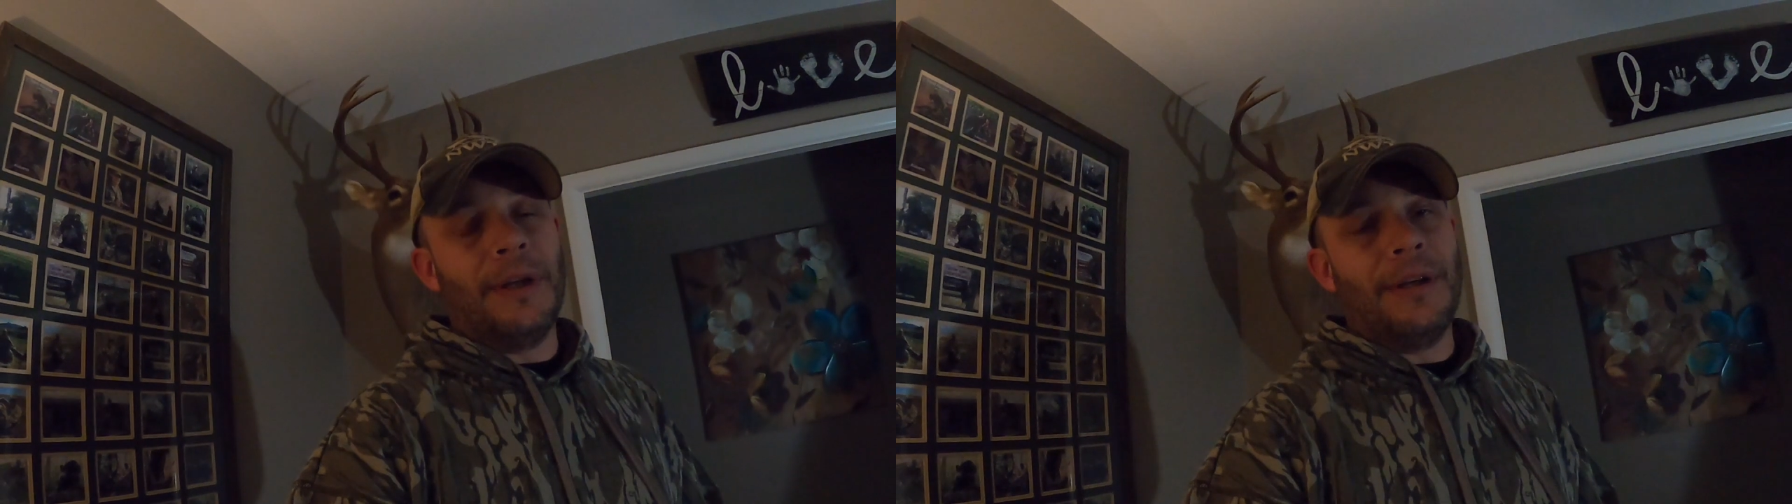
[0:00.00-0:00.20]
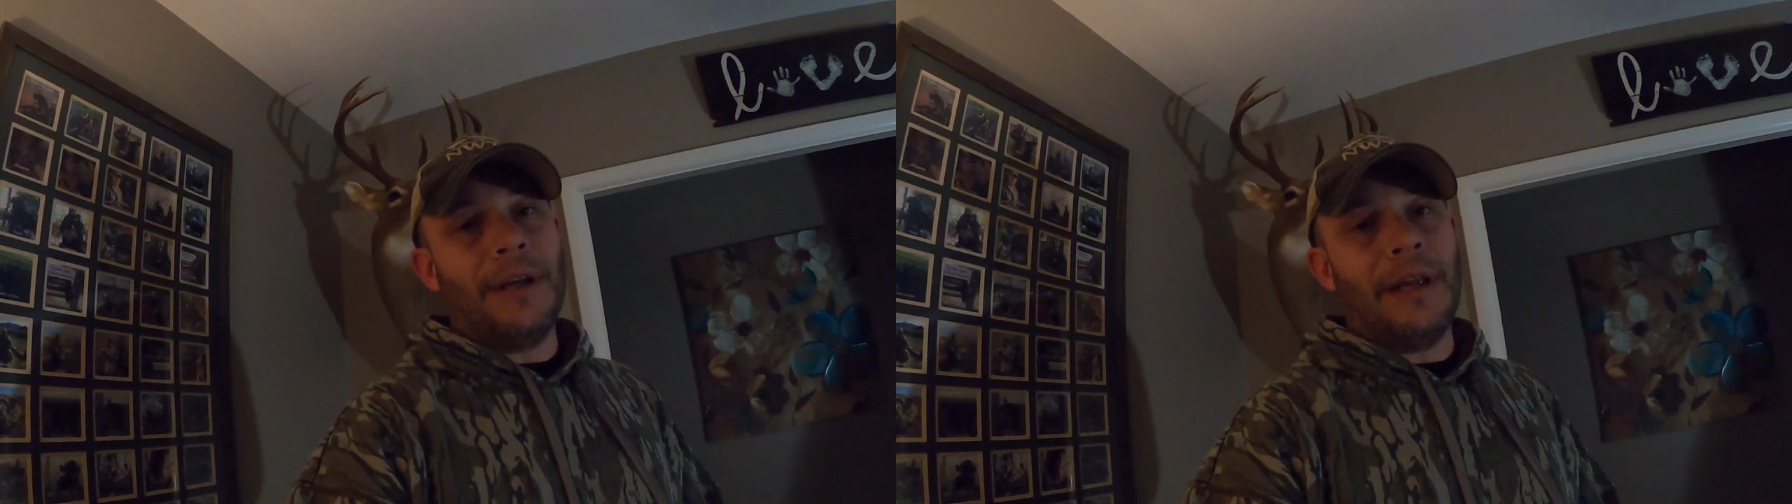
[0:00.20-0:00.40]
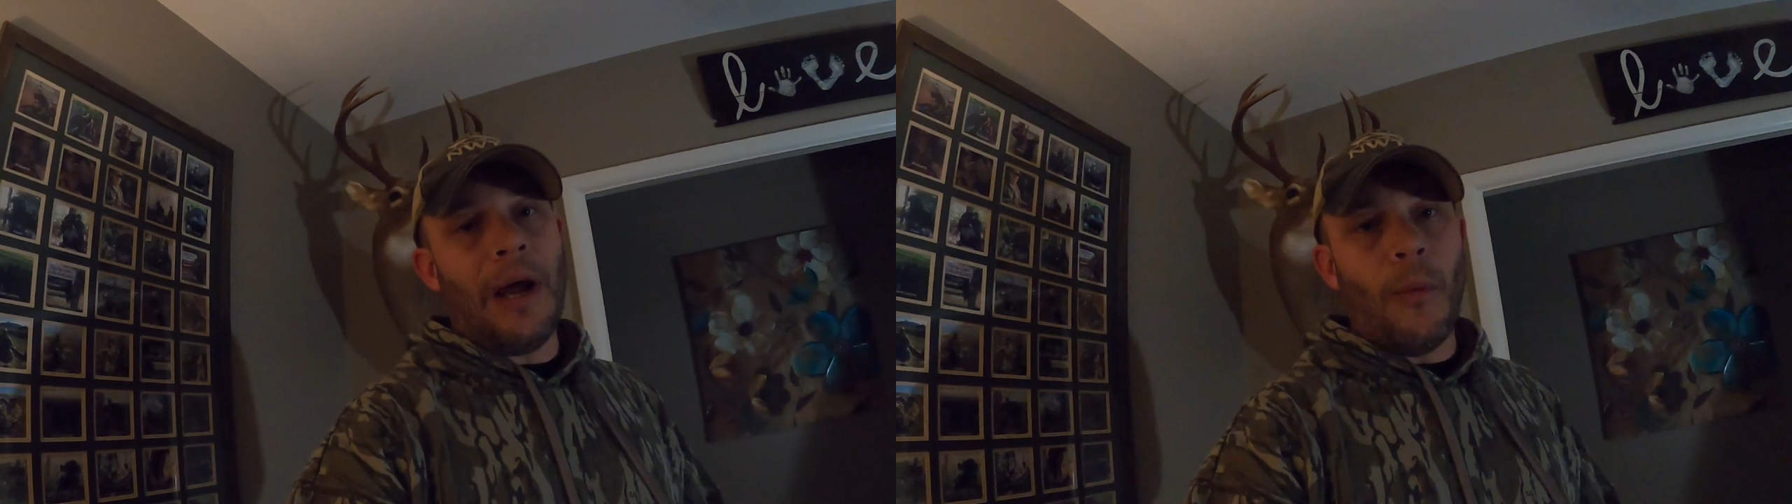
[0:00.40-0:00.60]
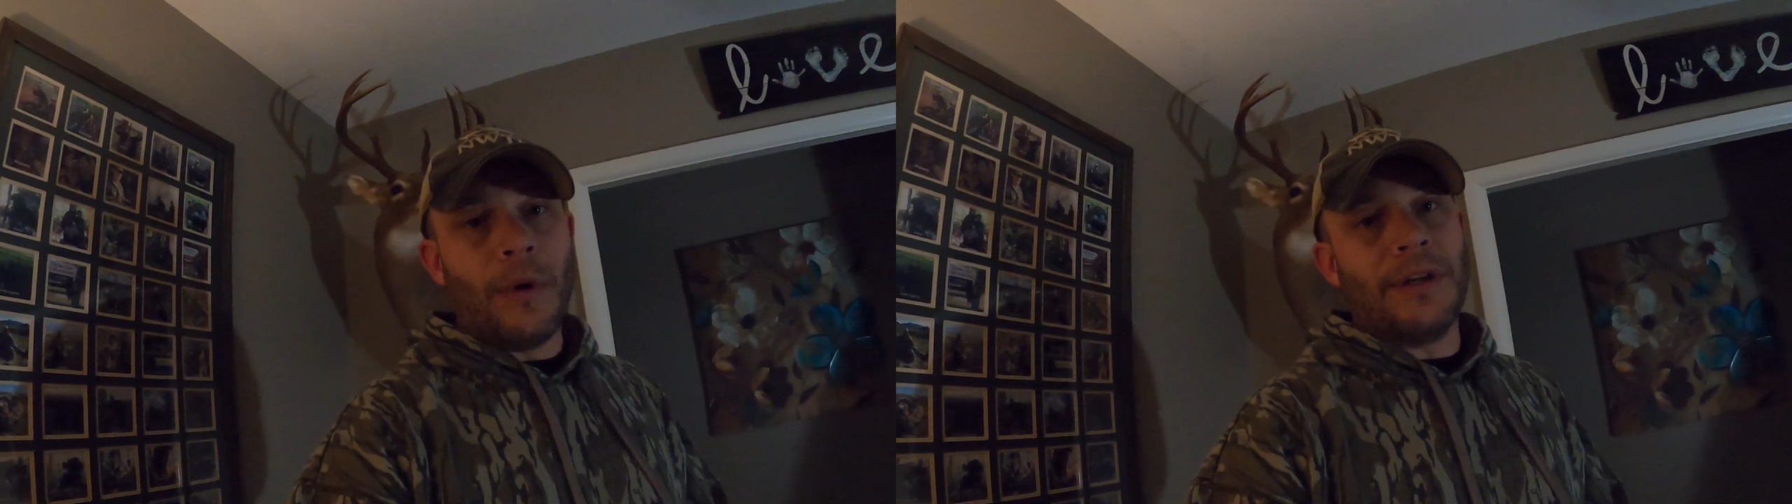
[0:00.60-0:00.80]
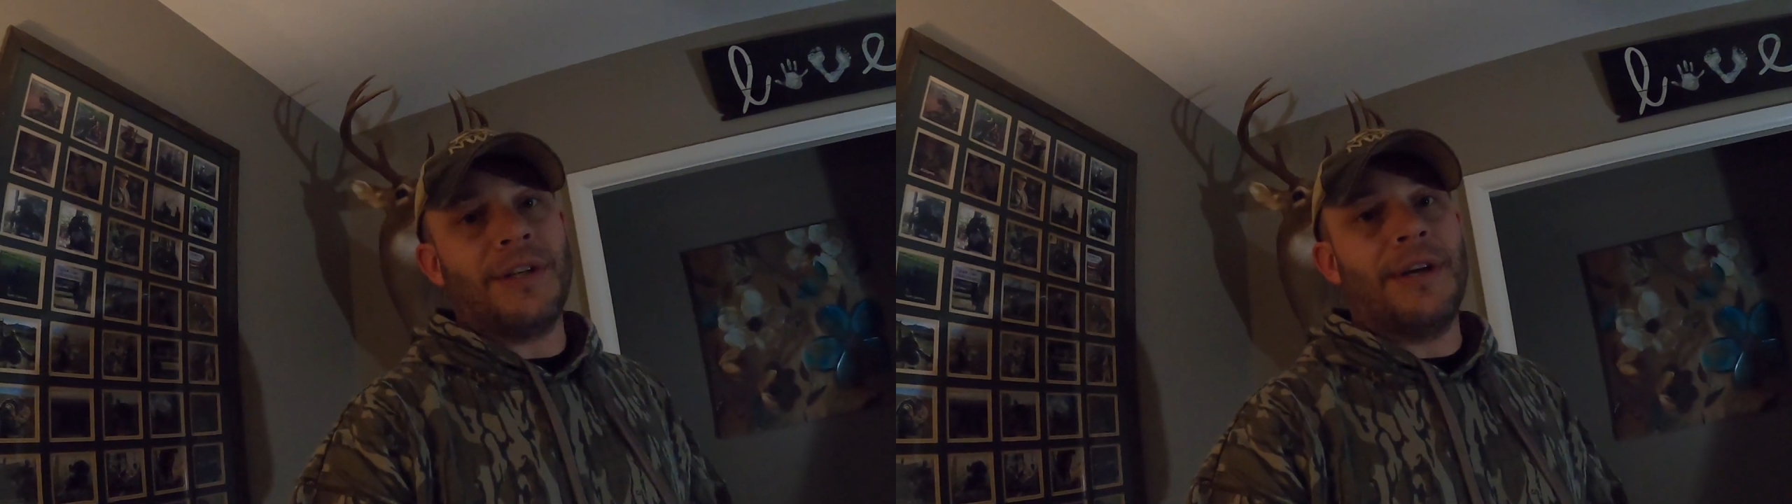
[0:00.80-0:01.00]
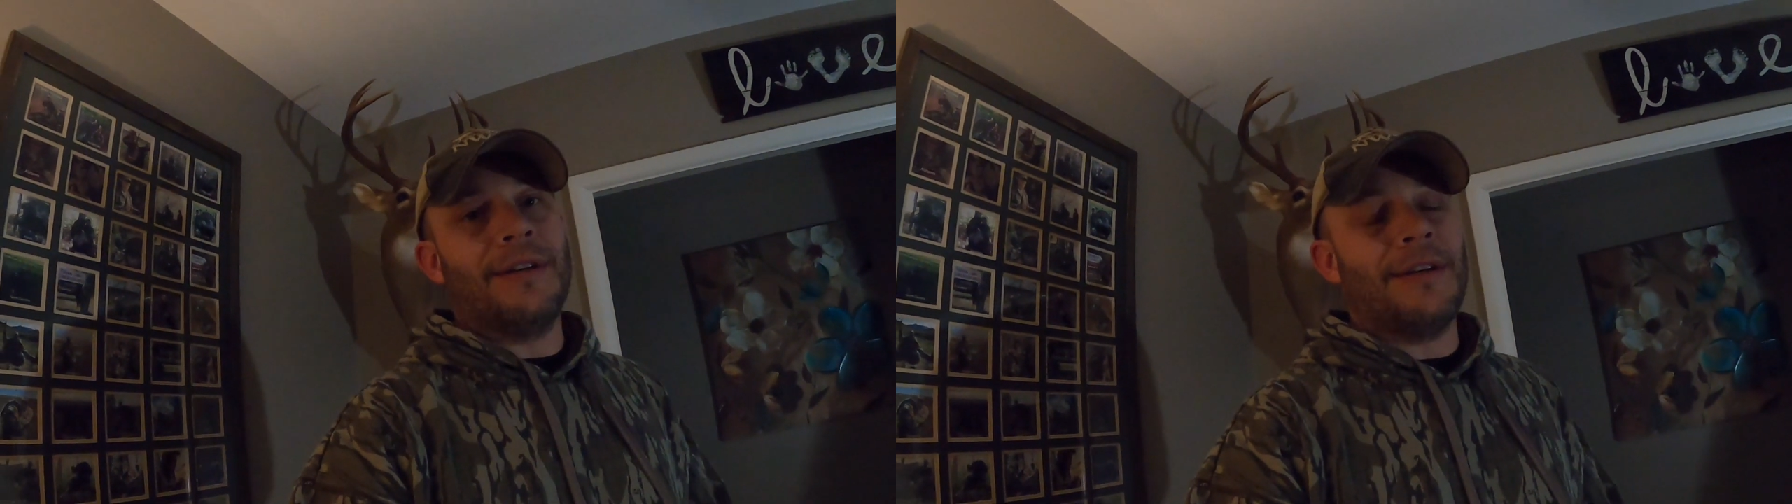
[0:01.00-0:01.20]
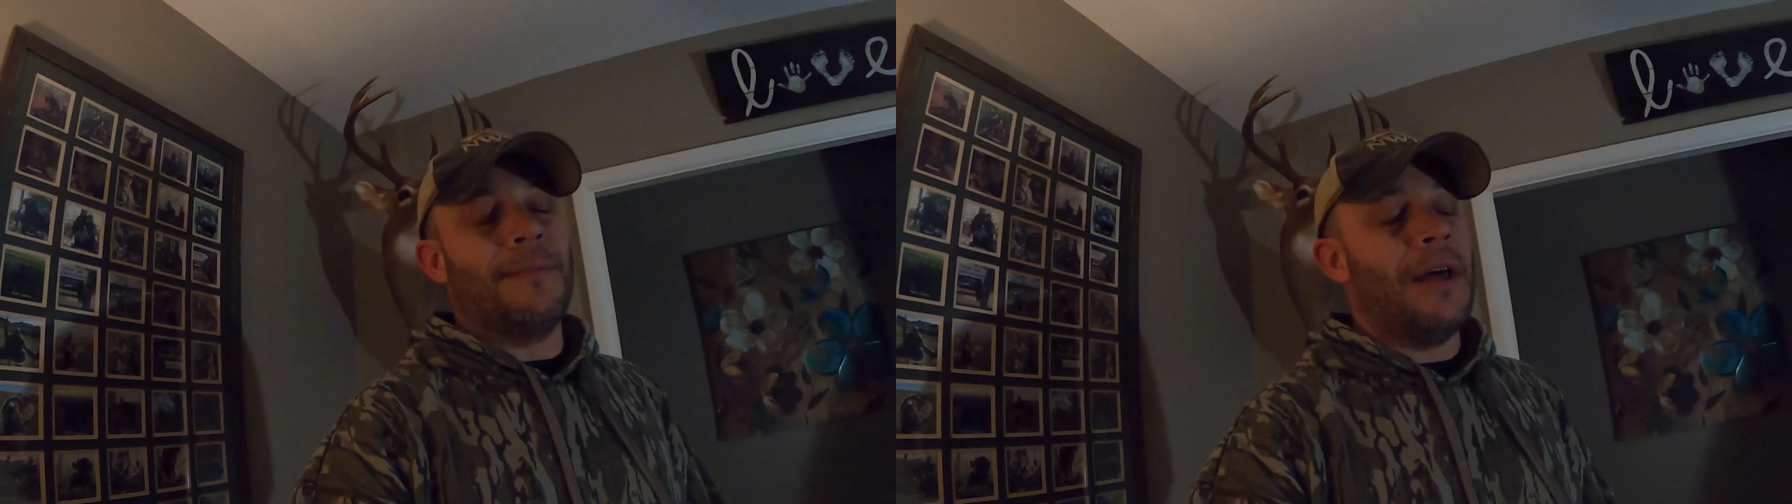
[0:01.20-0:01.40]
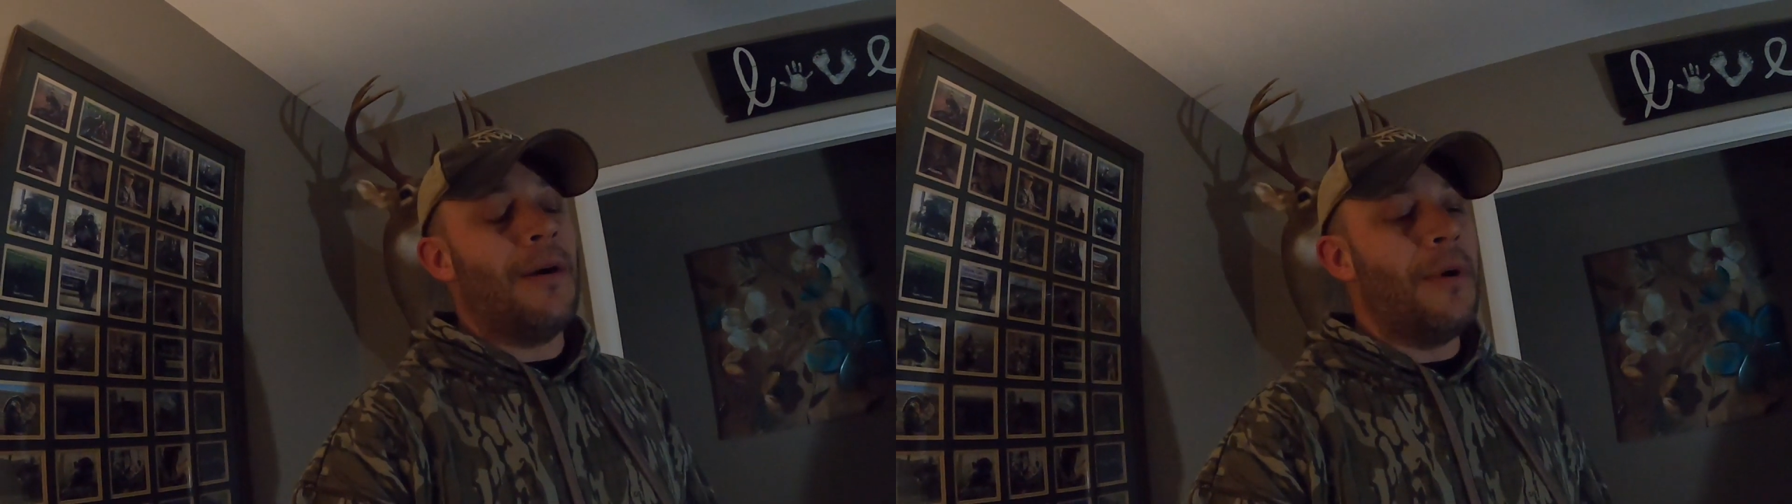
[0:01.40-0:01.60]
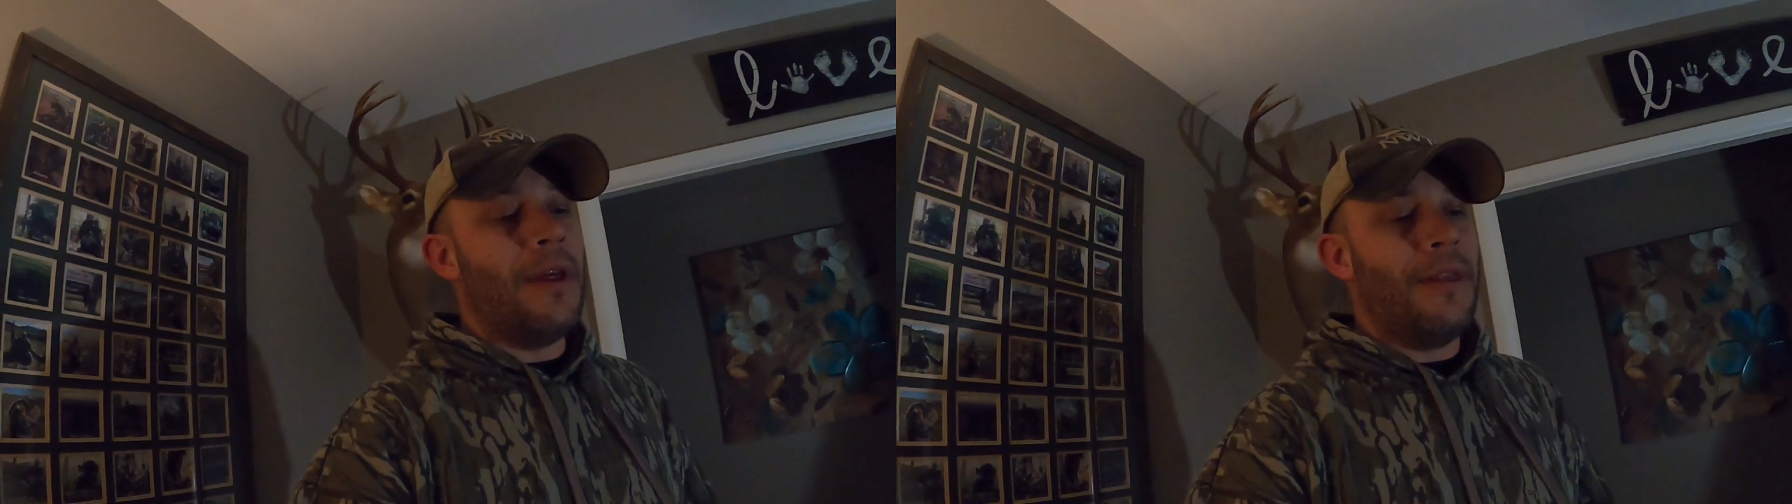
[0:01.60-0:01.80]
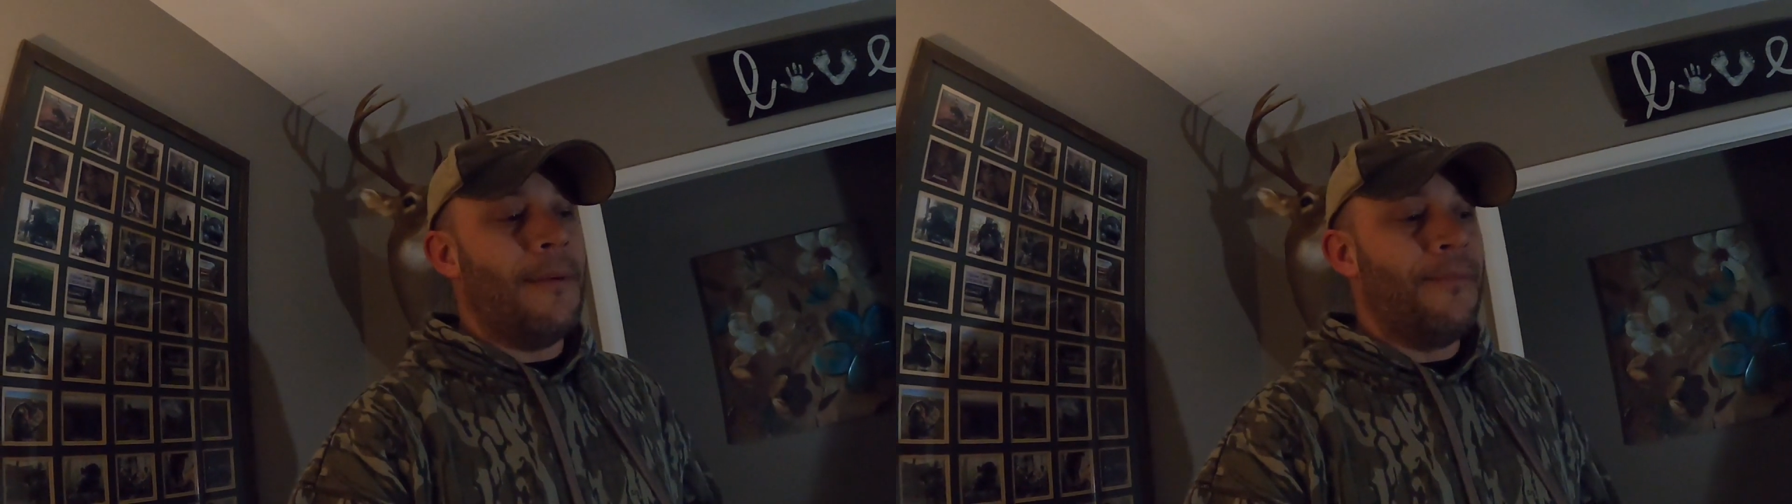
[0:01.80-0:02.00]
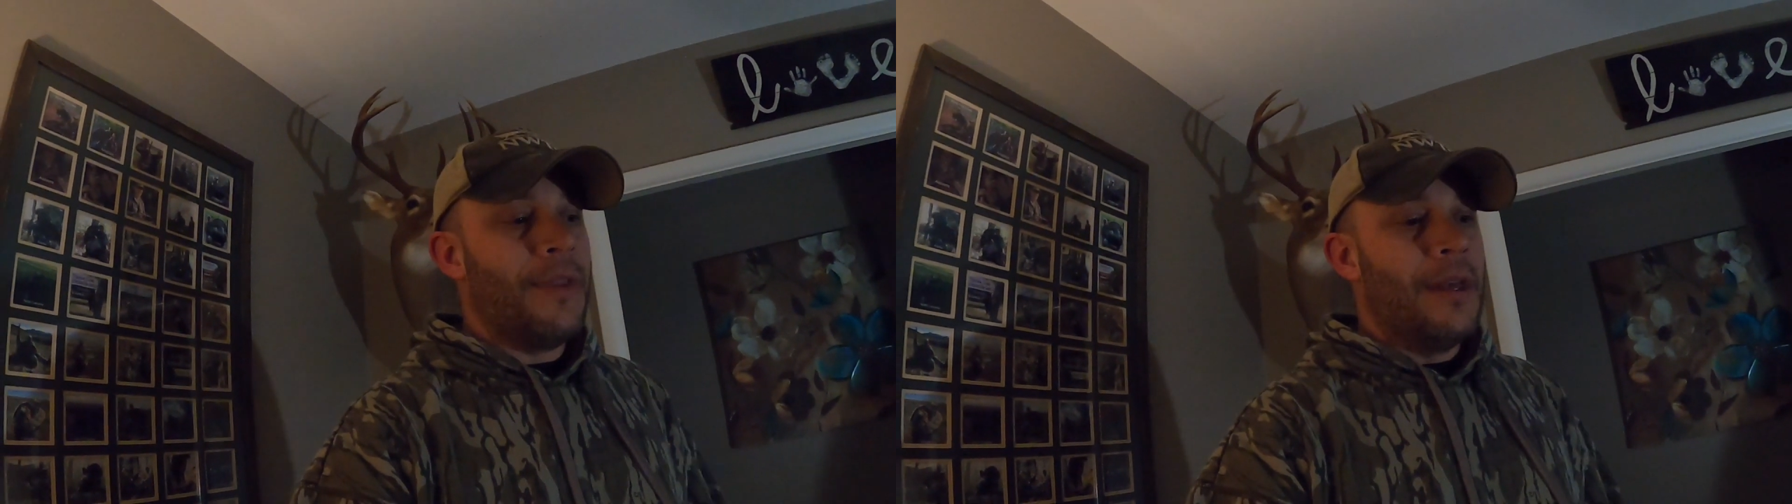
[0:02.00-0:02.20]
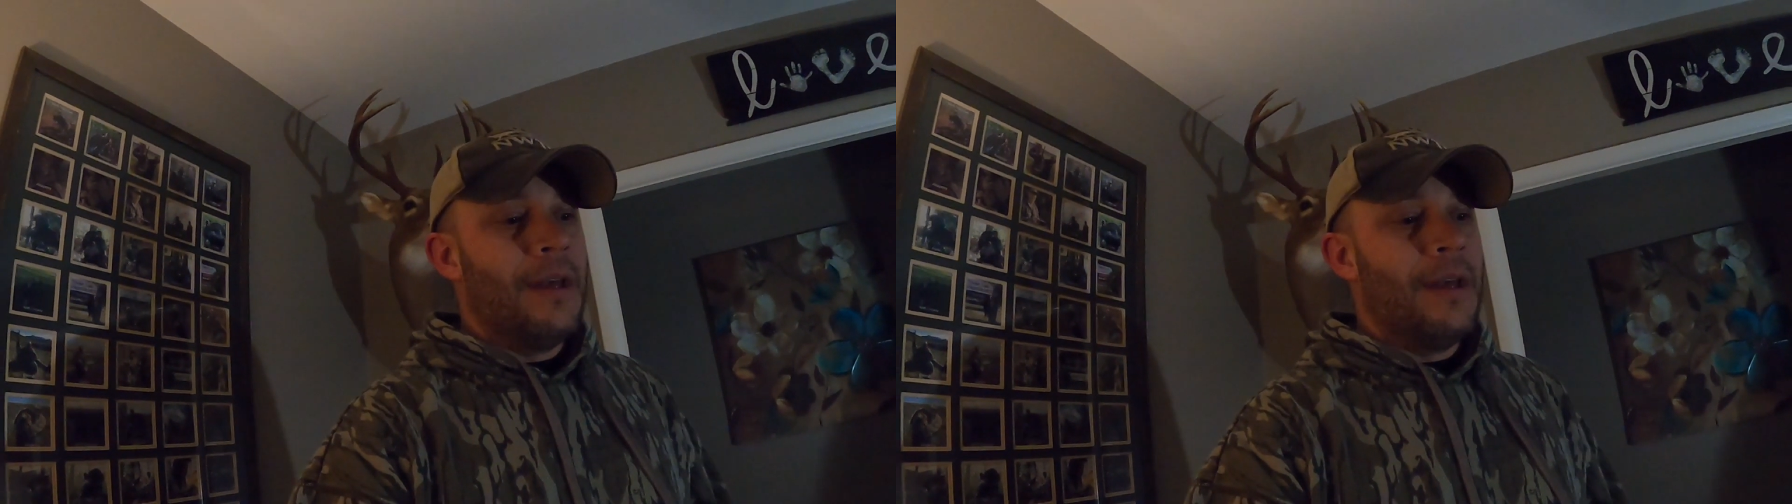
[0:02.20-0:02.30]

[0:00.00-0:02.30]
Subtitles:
and I wanted to share some of that with you.